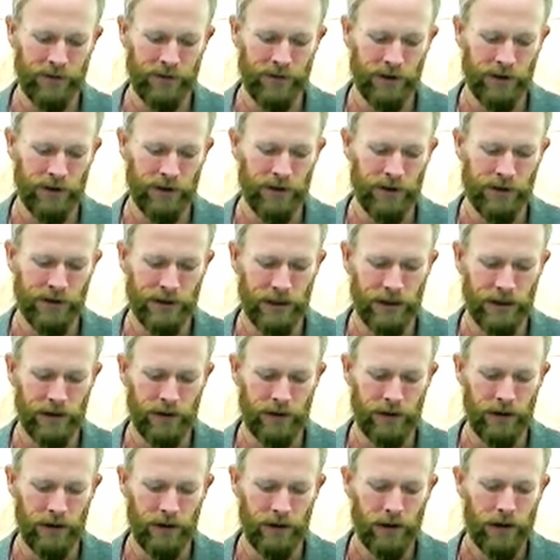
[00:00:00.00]
of years, and
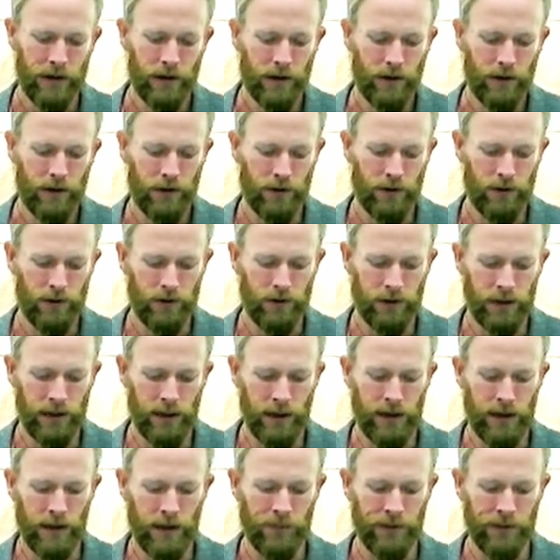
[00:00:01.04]
you can
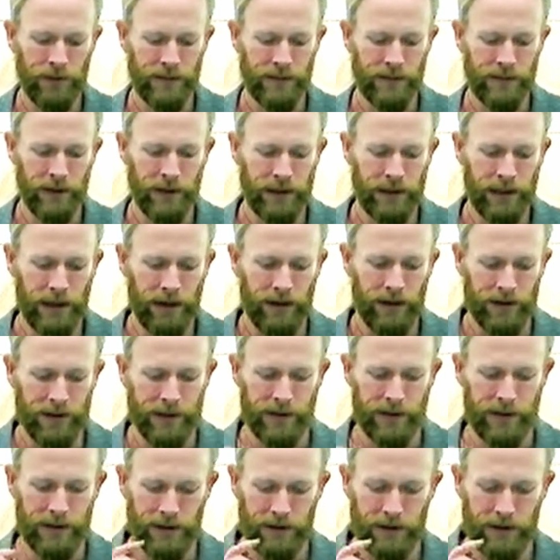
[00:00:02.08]
end up explaining
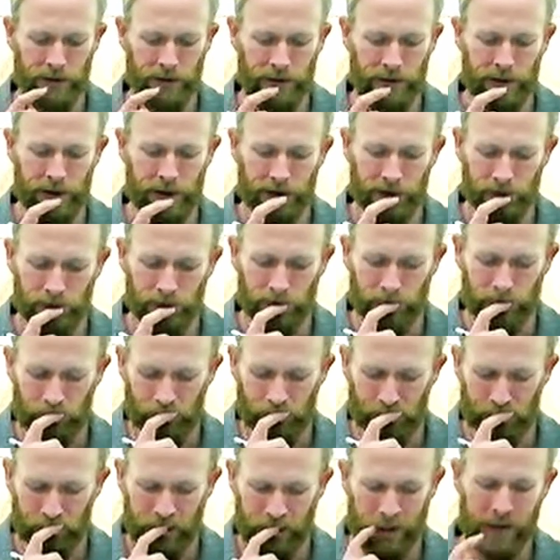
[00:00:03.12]
galaxies as a result of it.
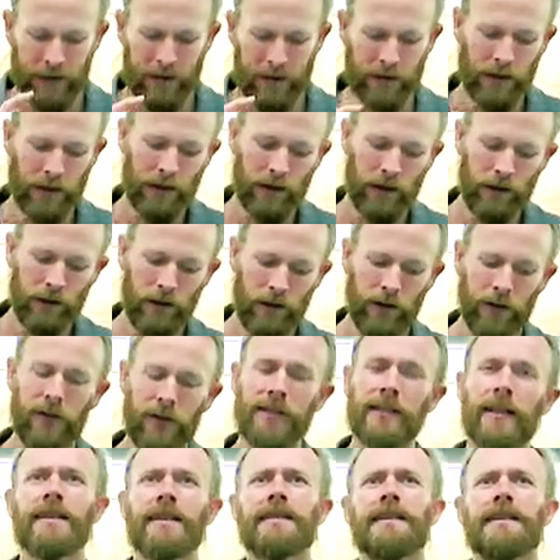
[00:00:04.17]
Because, you know,
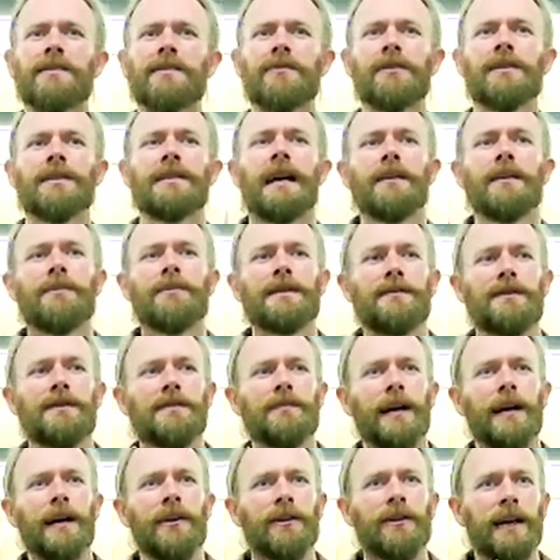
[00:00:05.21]
there's lots of different types of
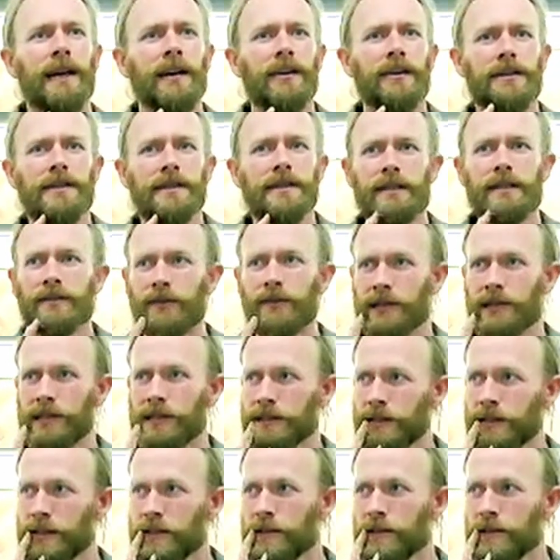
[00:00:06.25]
spiral galaxies, for
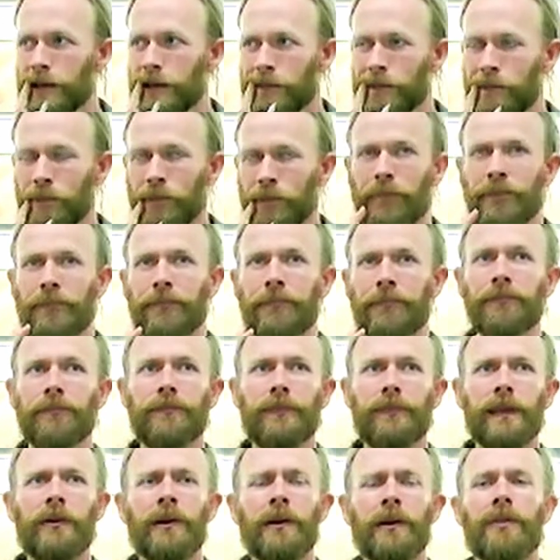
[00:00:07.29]
instance, right?
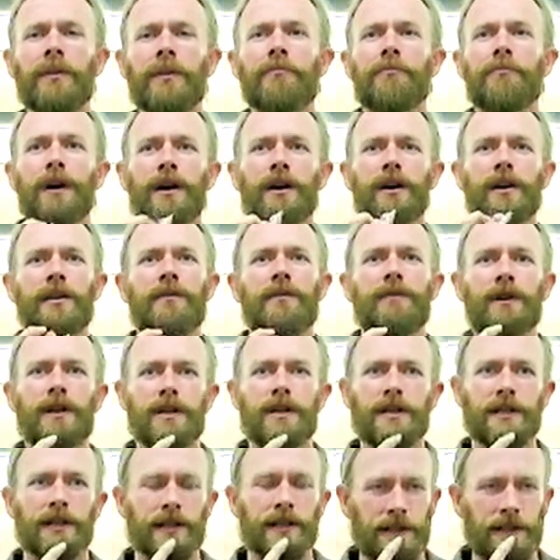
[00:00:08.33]
We have the barred
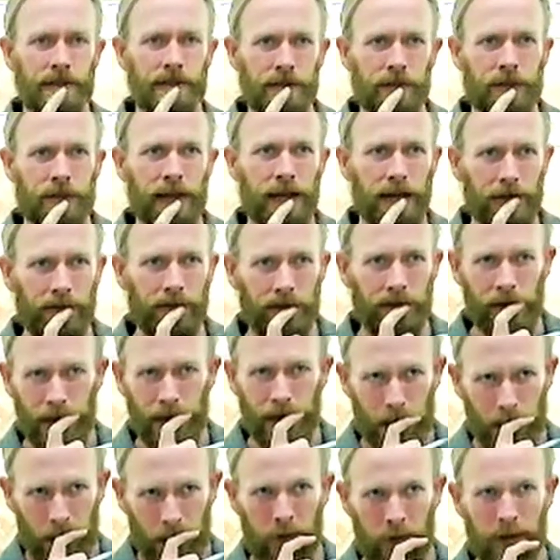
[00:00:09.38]
versions, we have
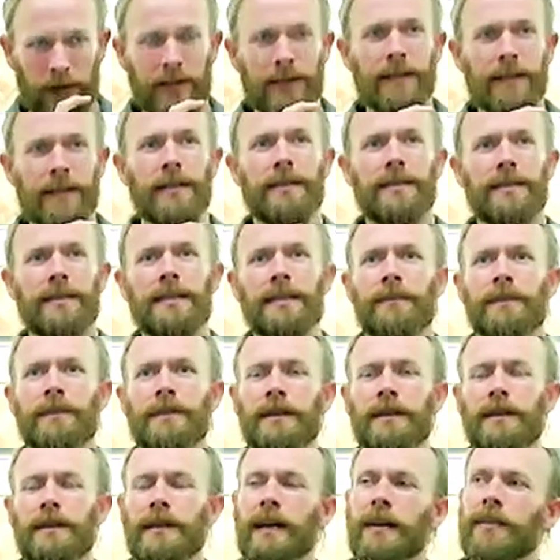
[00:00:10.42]
the ones that seem
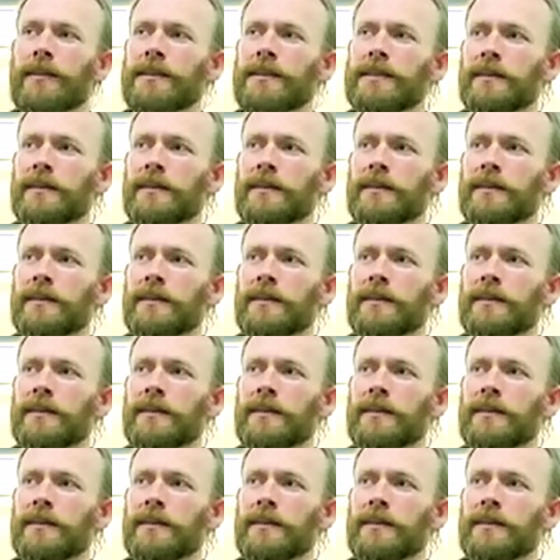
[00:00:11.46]
to kind of the